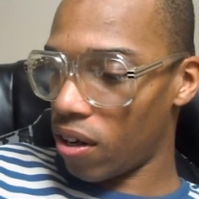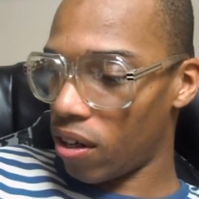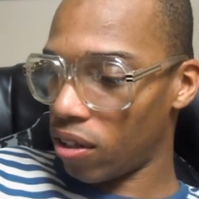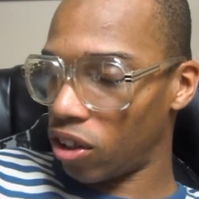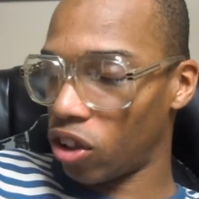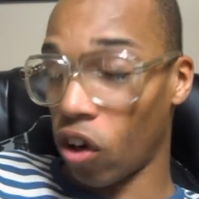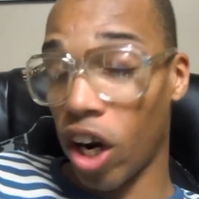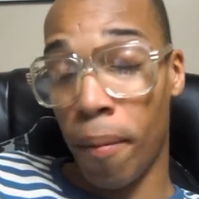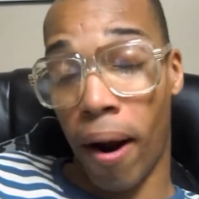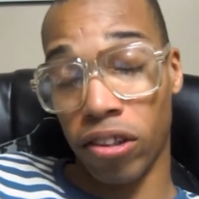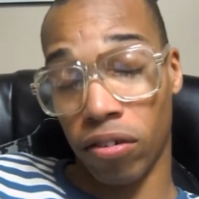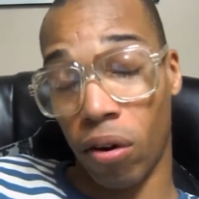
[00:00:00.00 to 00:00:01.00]
Sony and
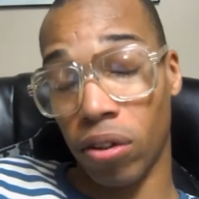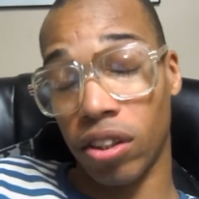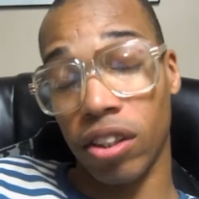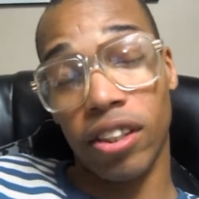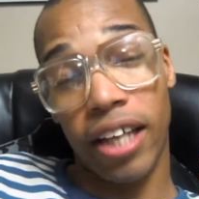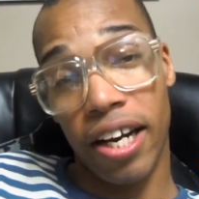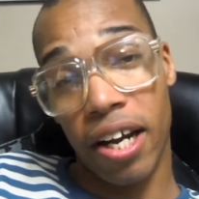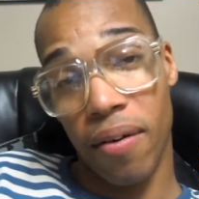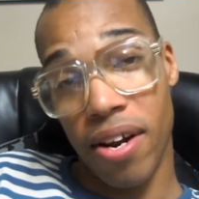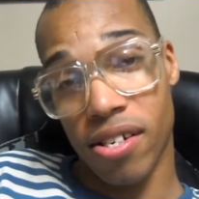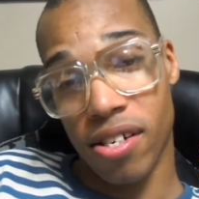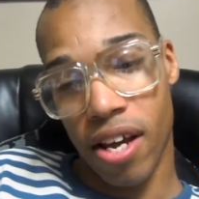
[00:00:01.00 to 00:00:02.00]
Microsoft goes to Nintendo
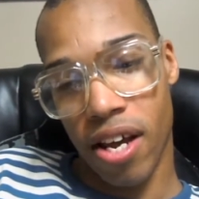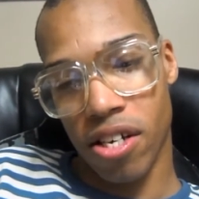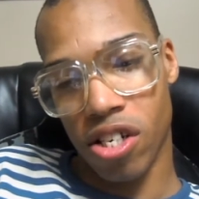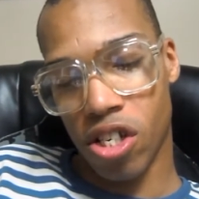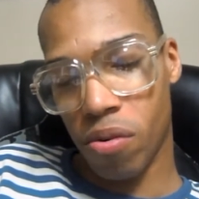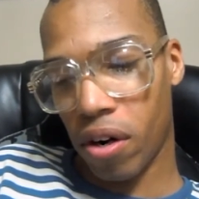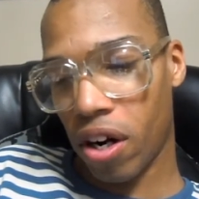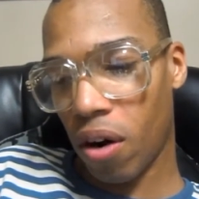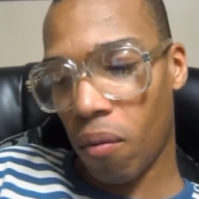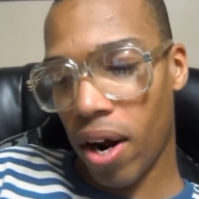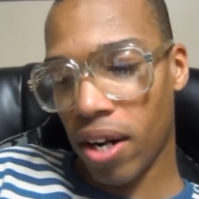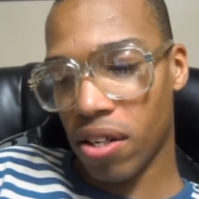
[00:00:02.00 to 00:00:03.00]
and says, you want to know
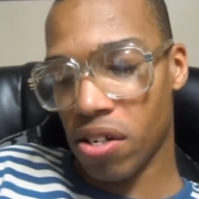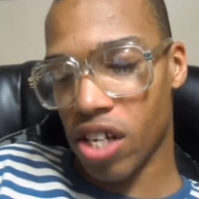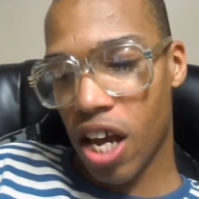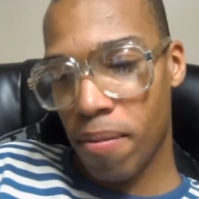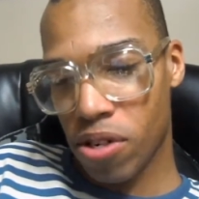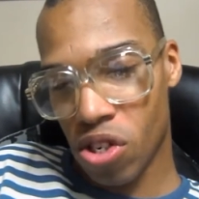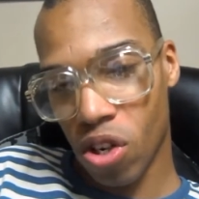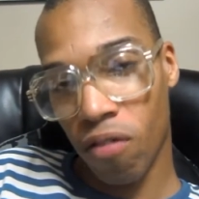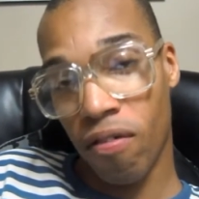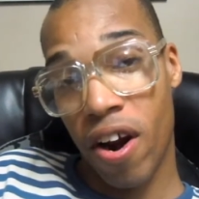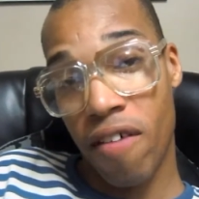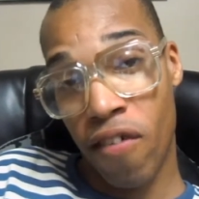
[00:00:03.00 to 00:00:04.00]
what? This game is
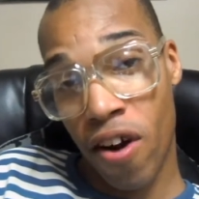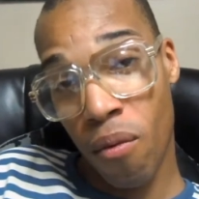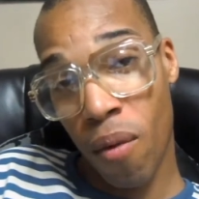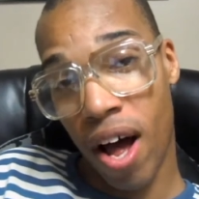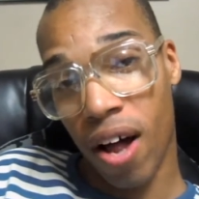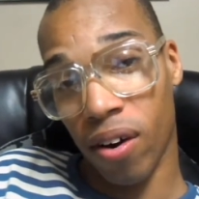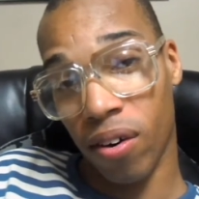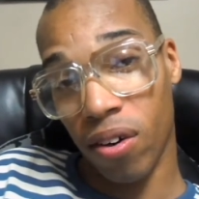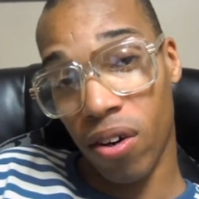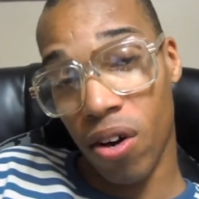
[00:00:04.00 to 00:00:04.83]
sold very, very well.